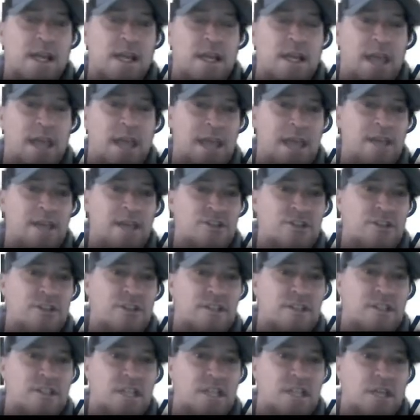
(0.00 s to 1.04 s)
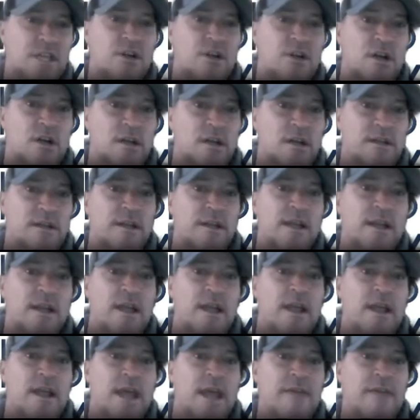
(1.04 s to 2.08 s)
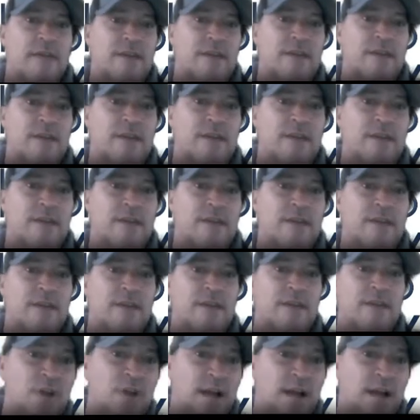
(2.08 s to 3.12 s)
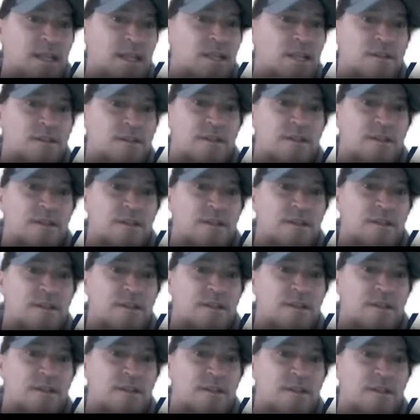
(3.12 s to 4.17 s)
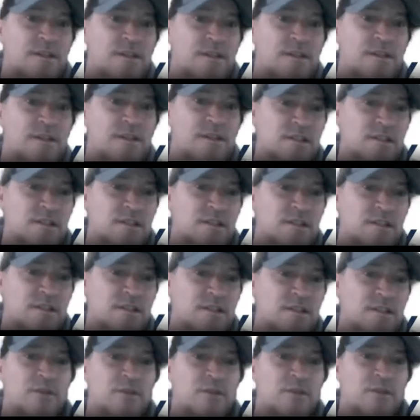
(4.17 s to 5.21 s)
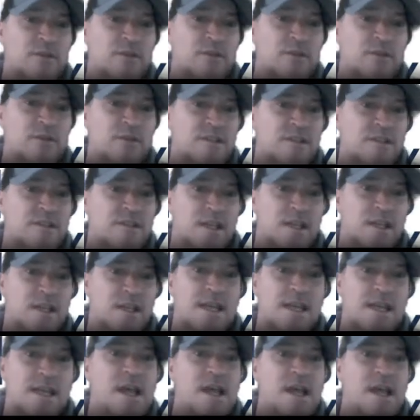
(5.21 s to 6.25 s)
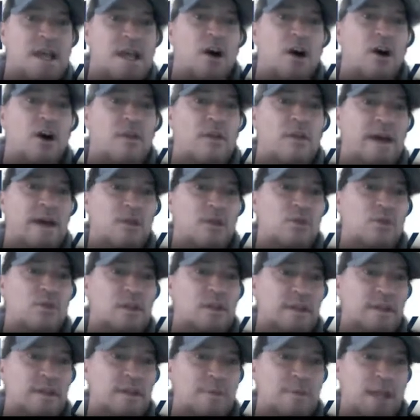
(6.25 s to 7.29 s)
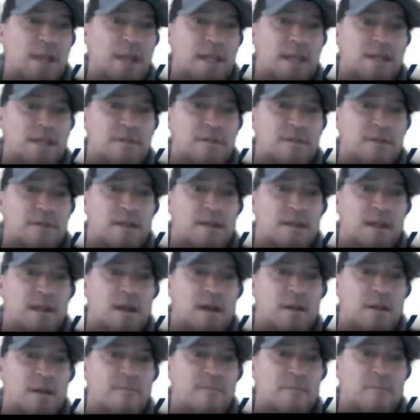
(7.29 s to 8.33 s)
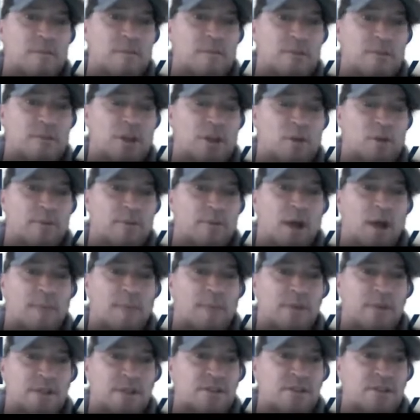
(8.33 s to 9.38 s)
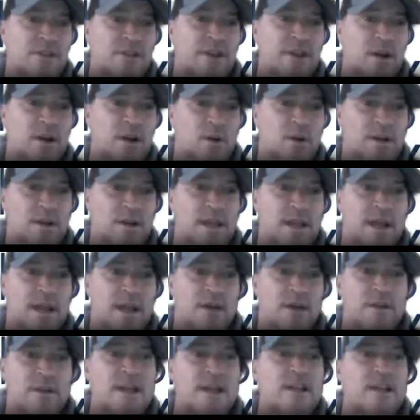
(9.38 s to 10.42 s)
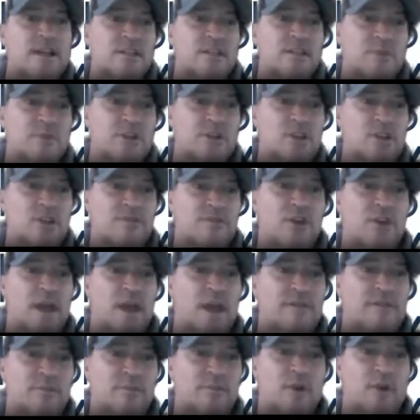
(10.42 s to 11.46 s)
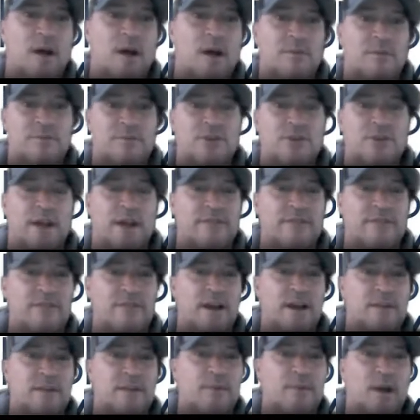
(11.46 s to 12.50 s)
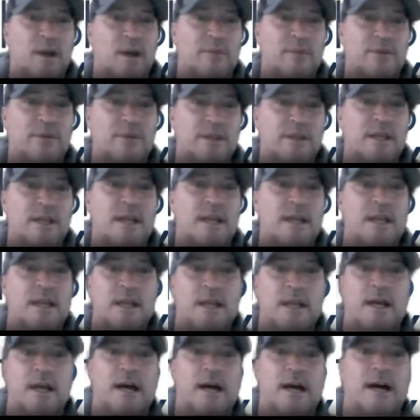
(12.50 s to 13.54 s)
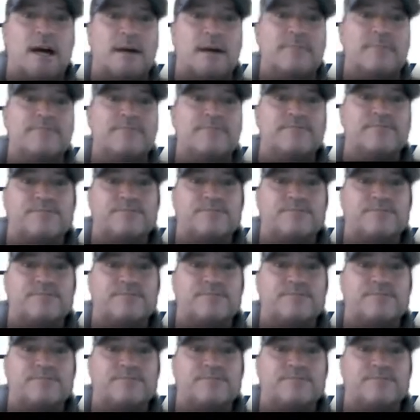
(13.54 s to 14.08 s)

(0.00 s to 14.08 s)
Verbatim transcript: and just CR, and then try to get this this the zip code, maybe the city, all that will eliminate um, you know properties to narrow it down, especially if you're having a problem trying to find a property. Um,